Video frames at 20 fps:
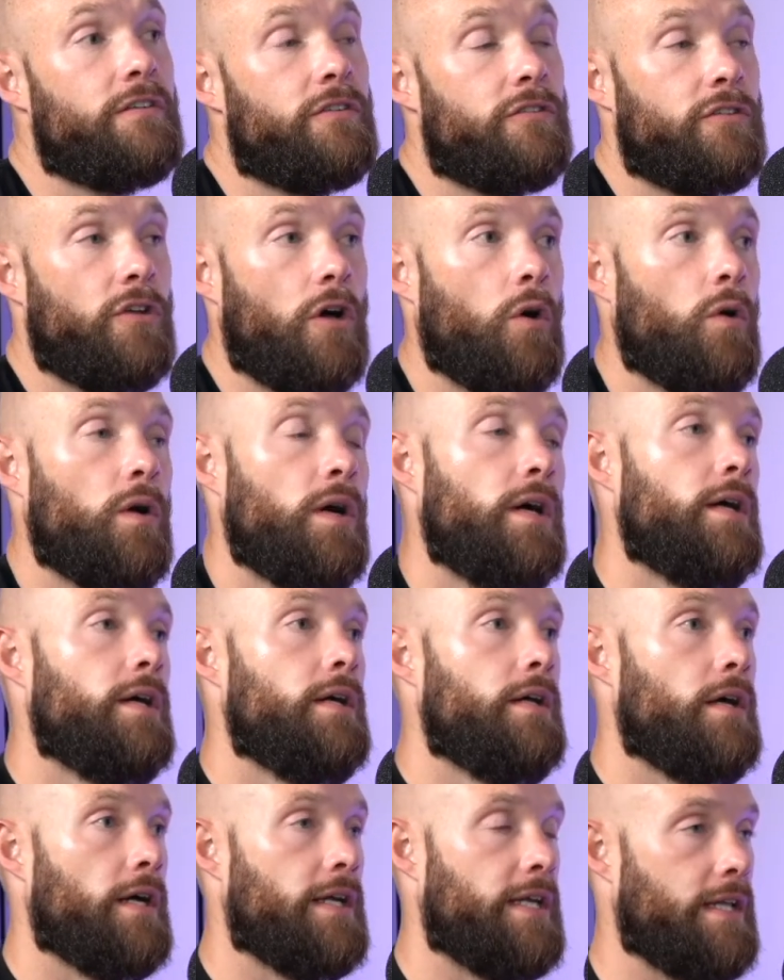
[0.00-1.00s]
So
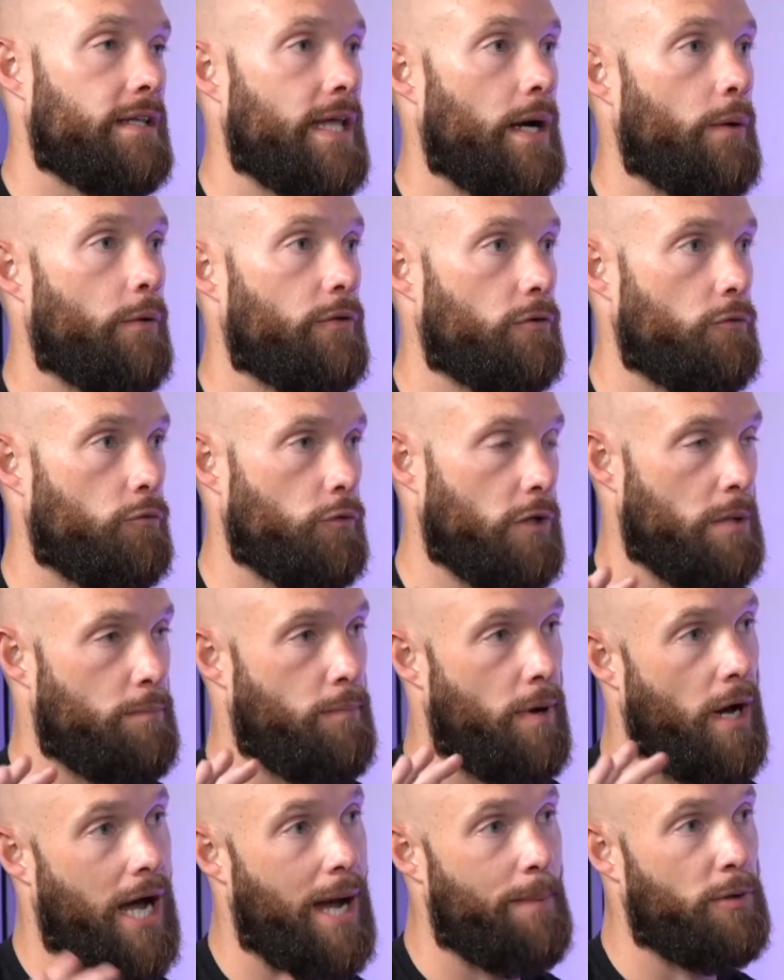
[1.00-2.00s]
again, that was a really
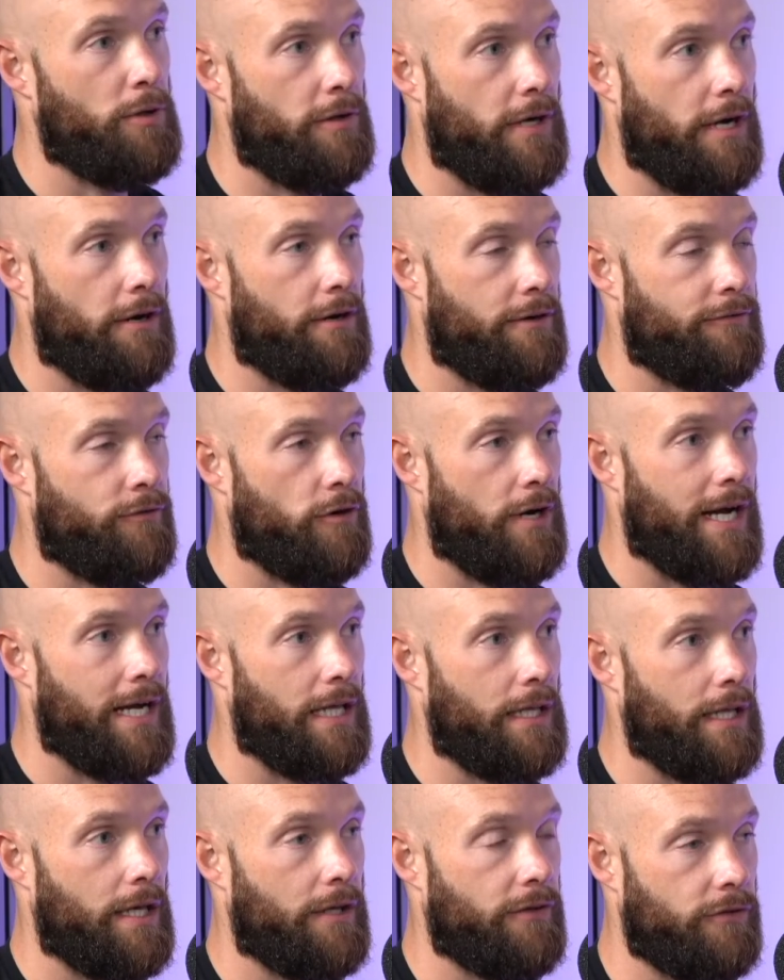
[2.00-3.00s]
popular area for
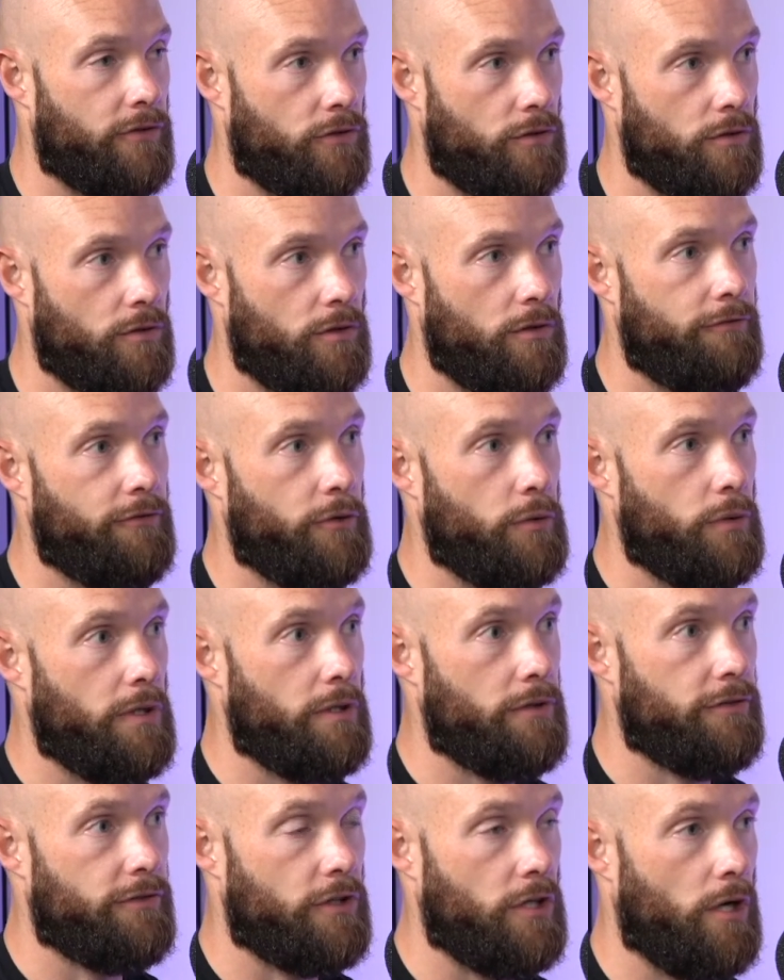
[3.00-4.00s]
ILS a few
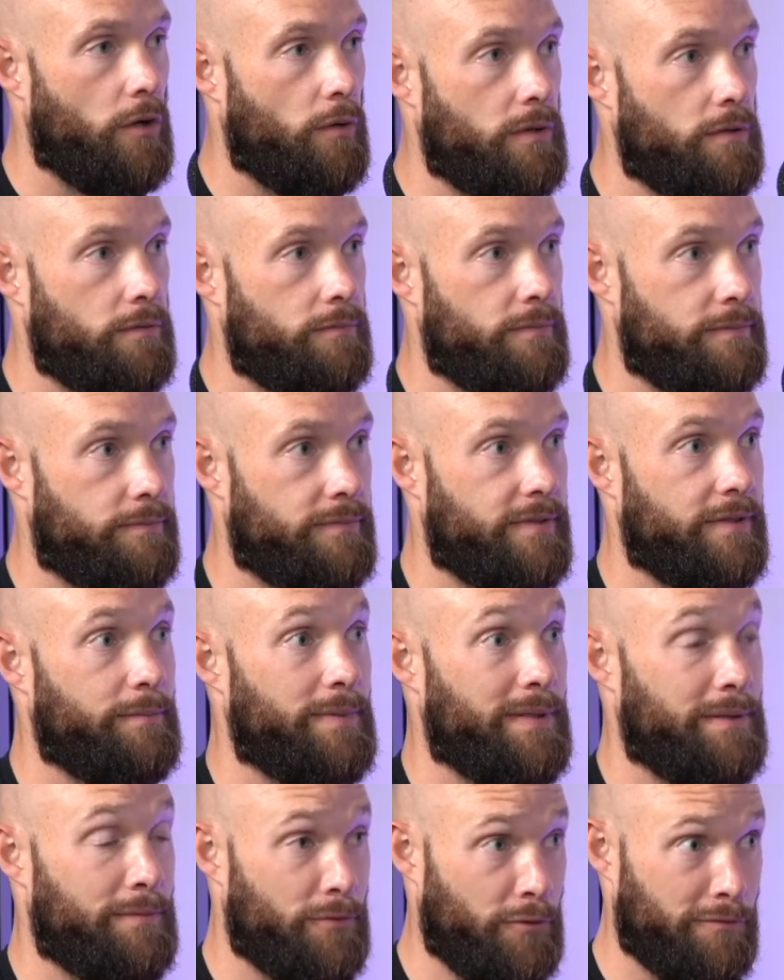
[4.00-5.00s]
years ago, and they've
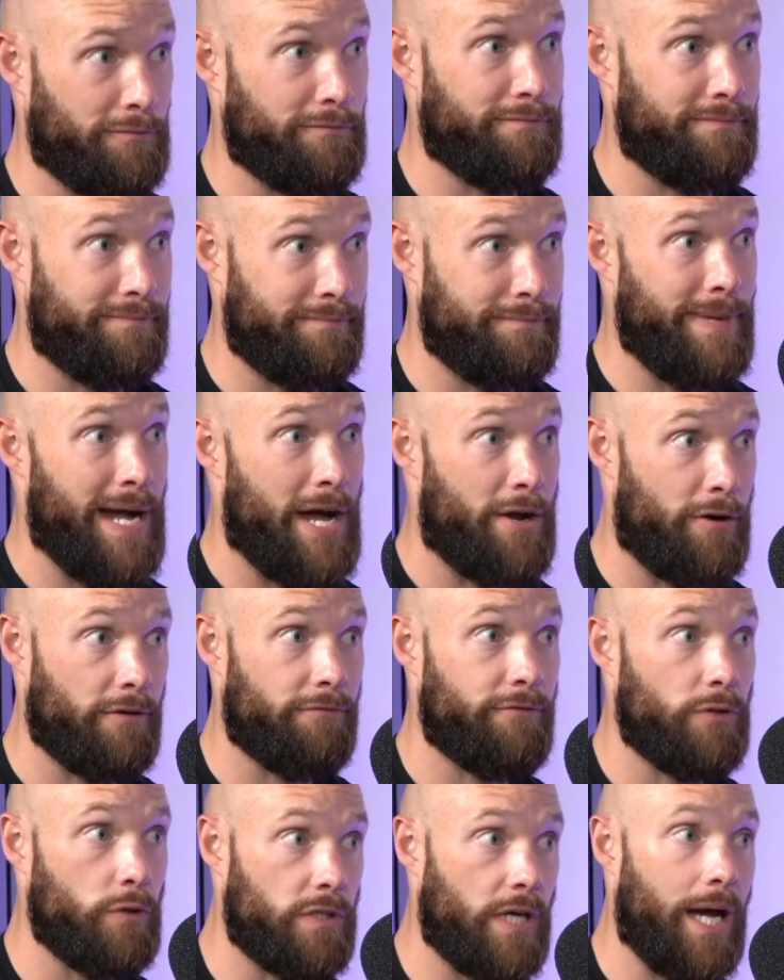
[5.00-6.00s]
been sort of battered a
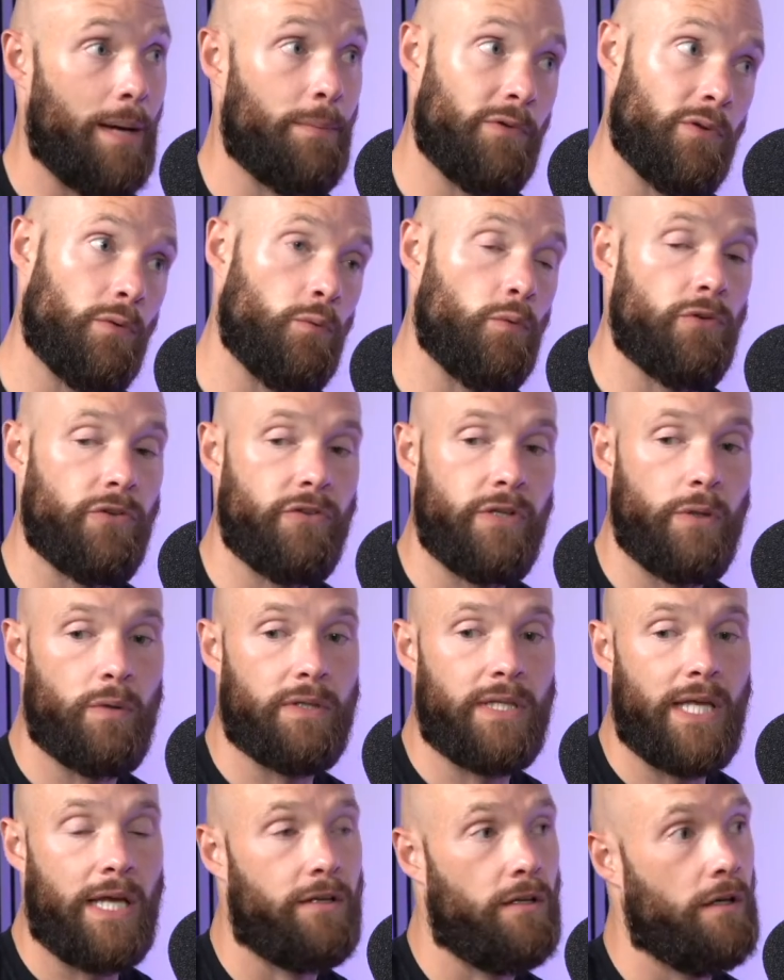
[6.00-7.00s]
few times. So we'll see what
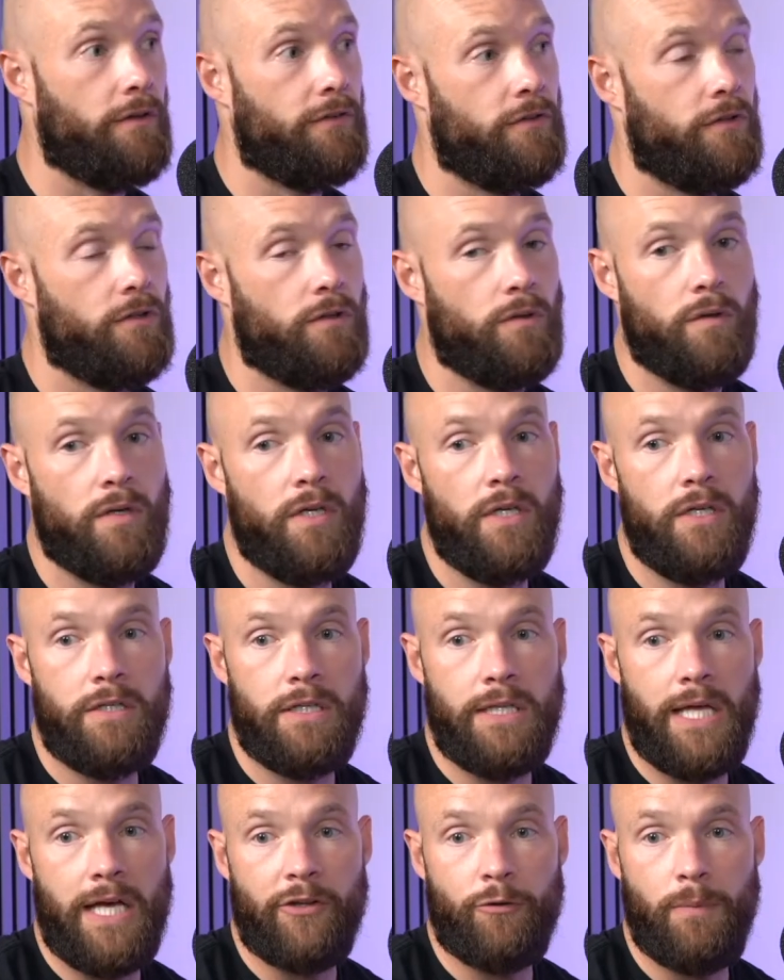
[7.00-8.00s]
that does to
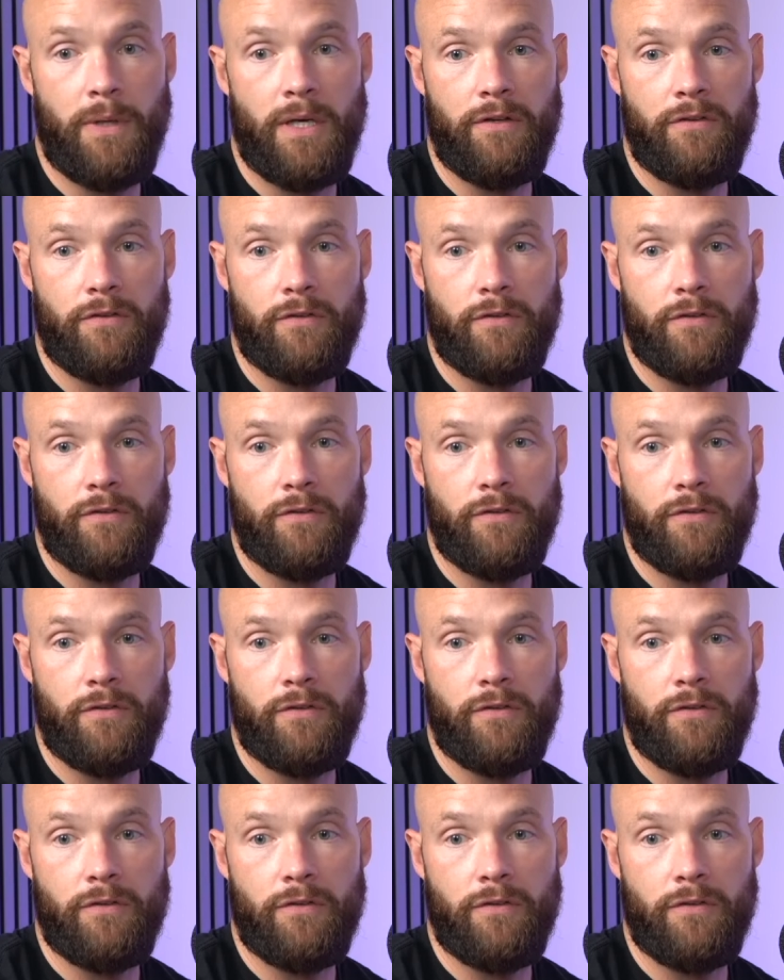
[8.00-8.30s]
that space.